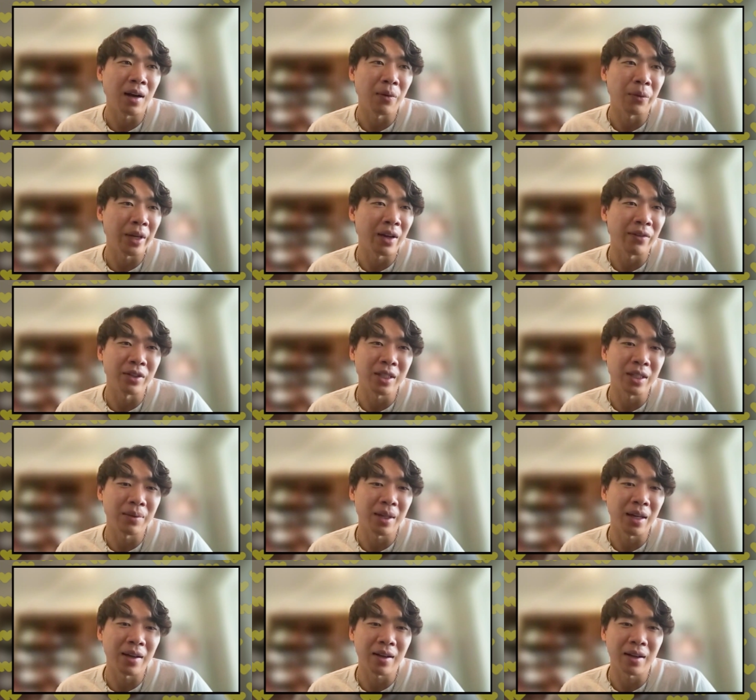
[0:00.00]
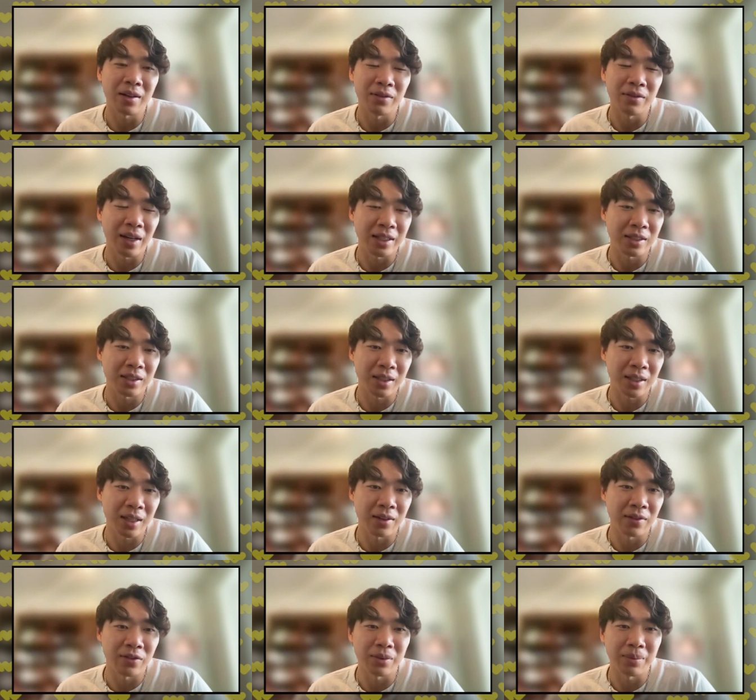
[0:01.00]
We have a team that kind of vets all
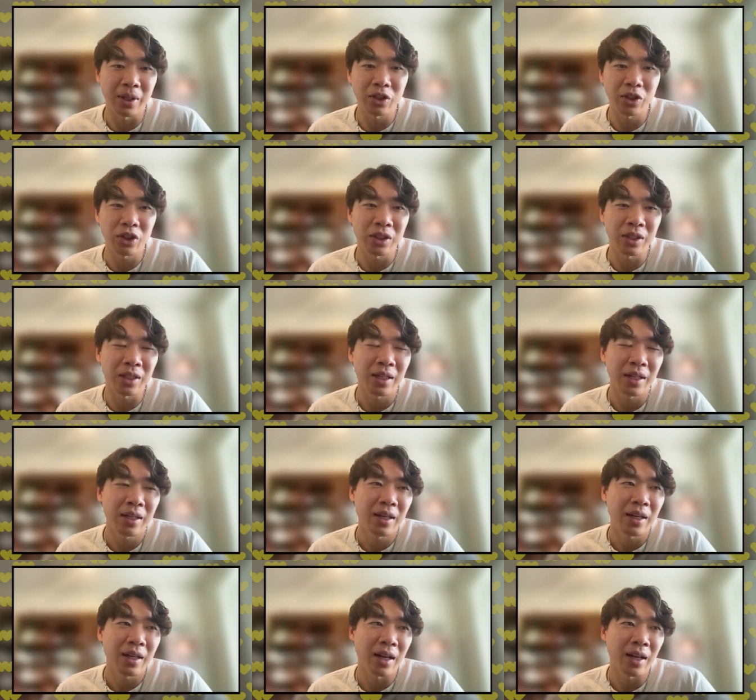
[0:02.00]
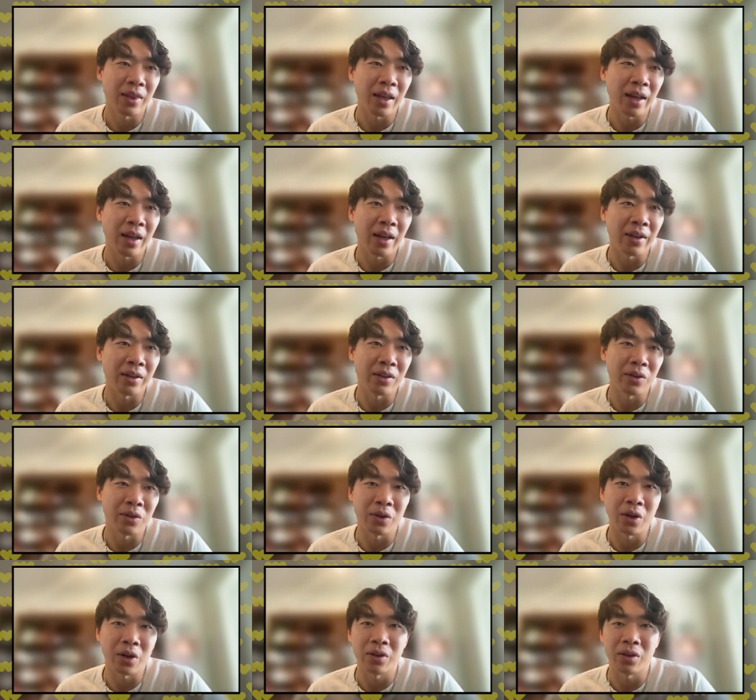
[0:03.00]
that information, and then you
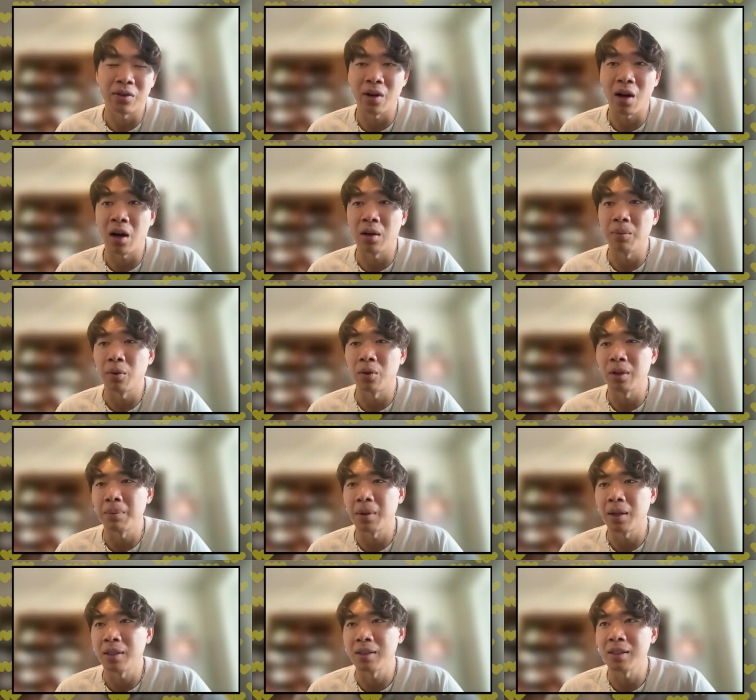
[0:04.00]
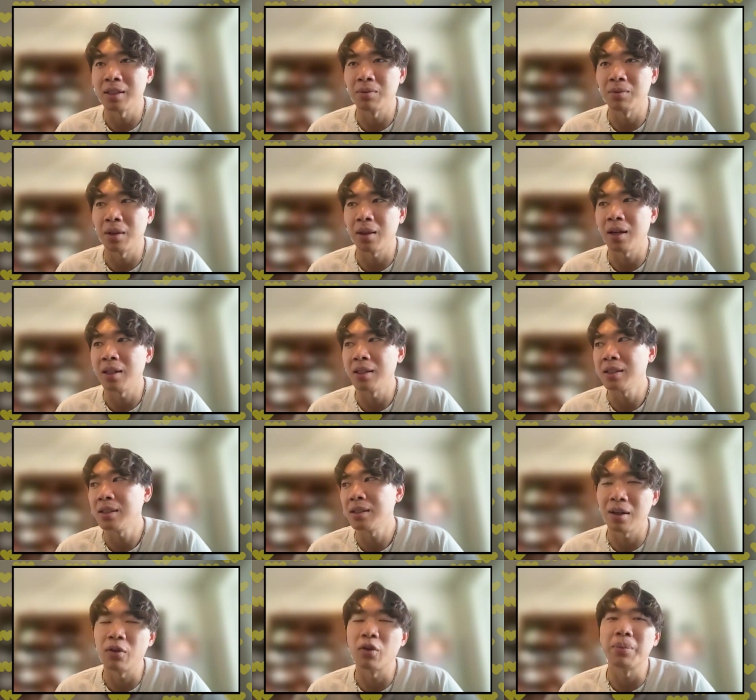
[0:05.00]
will go through an onboarding process with
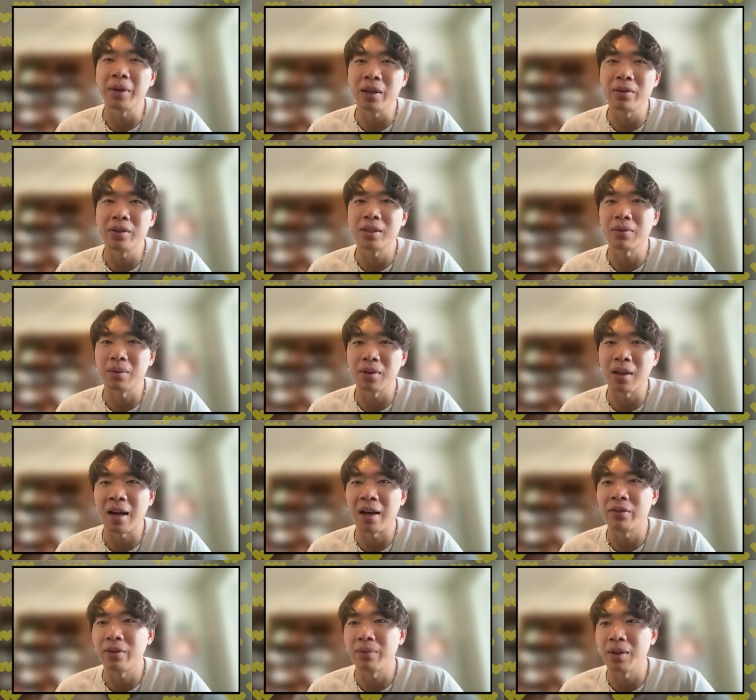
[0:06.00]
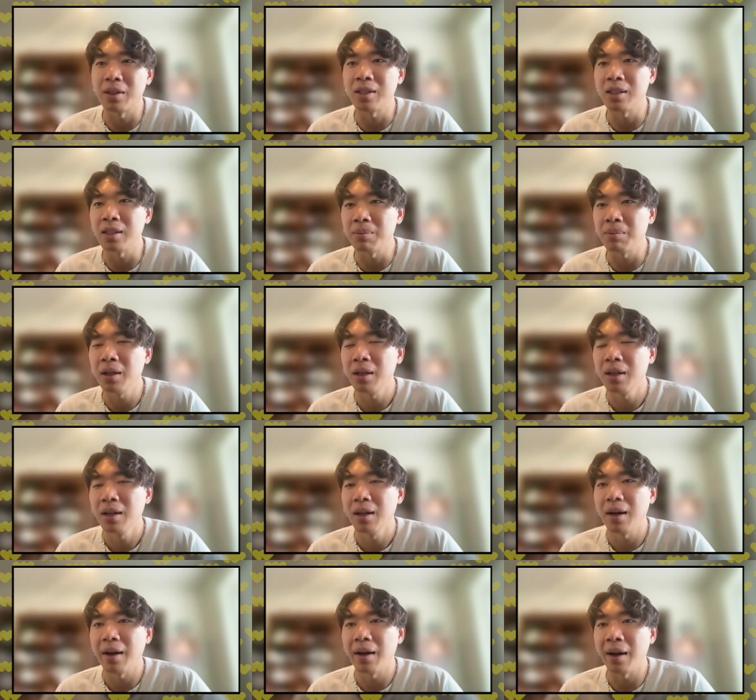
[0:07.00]
us. It will be with someone live from the team.
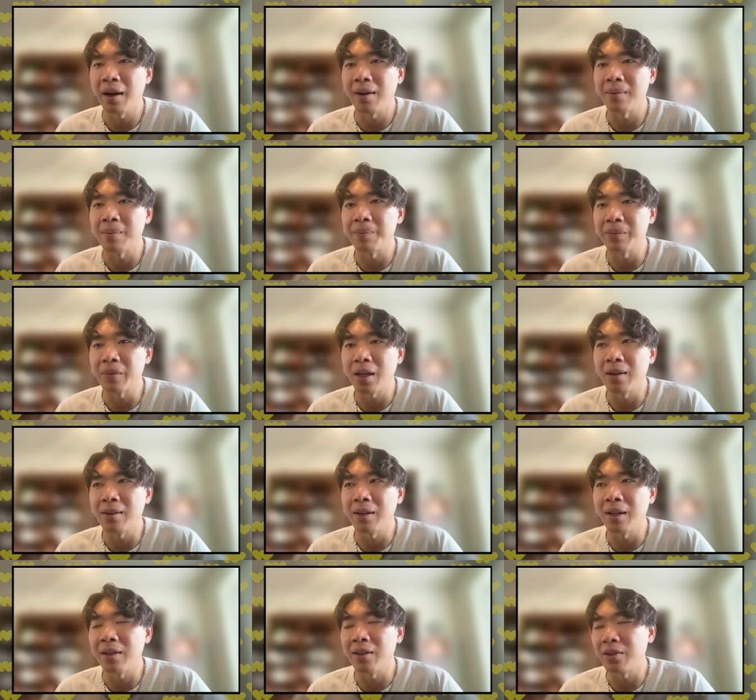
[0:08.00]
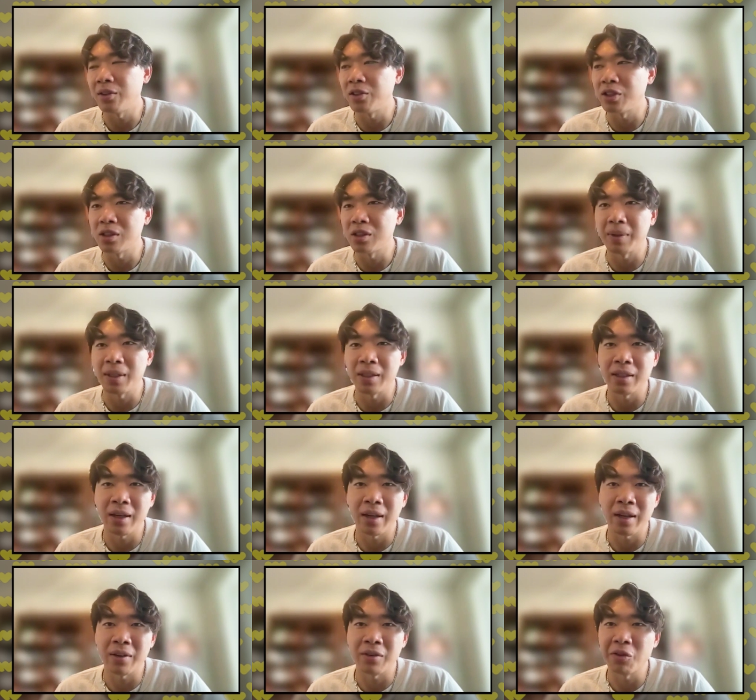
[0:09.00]
And then it'll just be
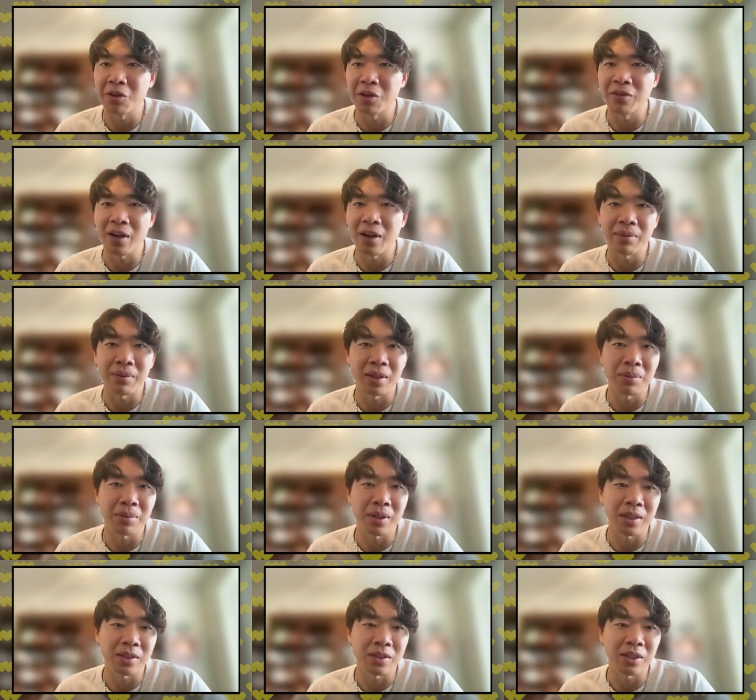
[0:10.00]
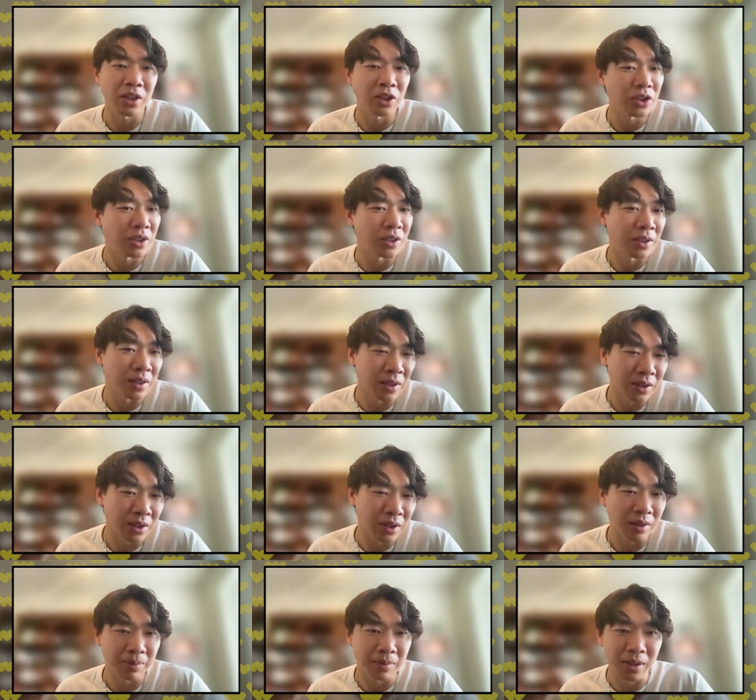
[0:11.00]
a 45-minute presentation in
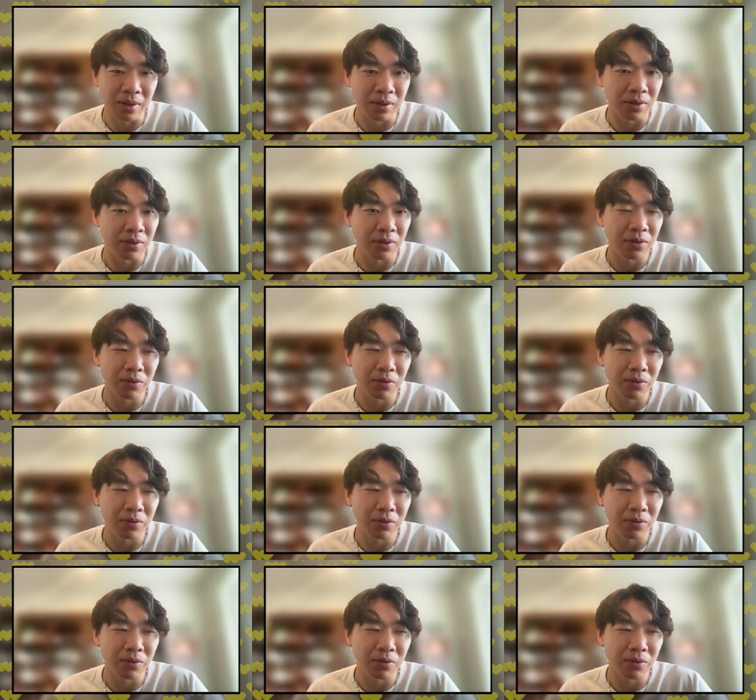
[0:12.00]
terms of